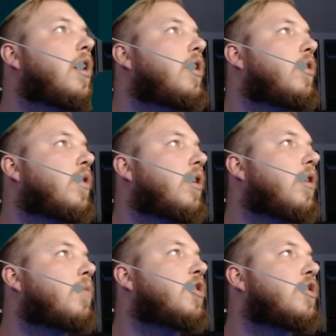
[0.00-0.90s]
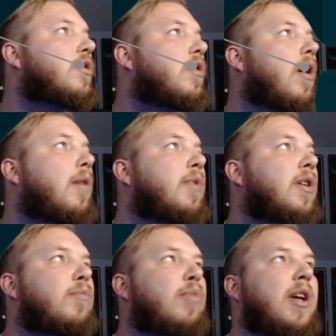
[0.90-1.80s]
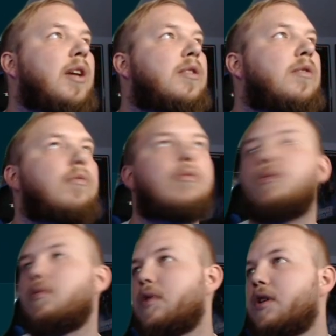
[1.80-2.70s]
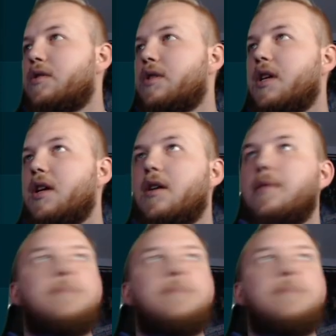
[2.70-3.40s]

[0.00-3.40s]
you can come and just copy and paste what you see here.